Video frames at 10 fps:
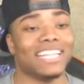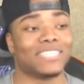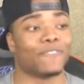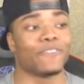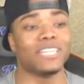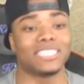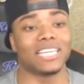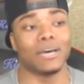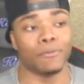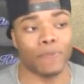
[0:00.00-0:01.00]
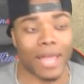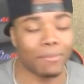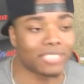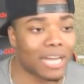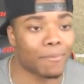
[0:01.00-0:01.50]
and it's a free sub.
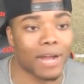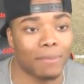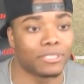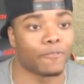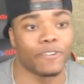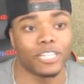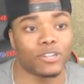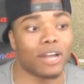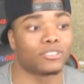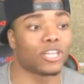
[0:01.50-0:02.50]
Amazon Prime is a free trial,